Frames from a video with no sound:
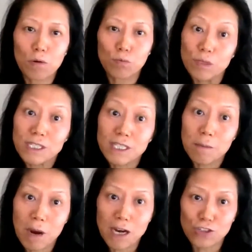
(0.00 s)
risk
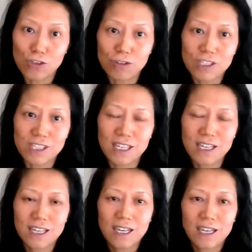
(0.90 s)
postures
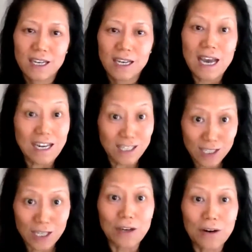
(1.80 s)
at
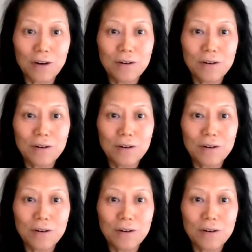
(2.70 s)
scale.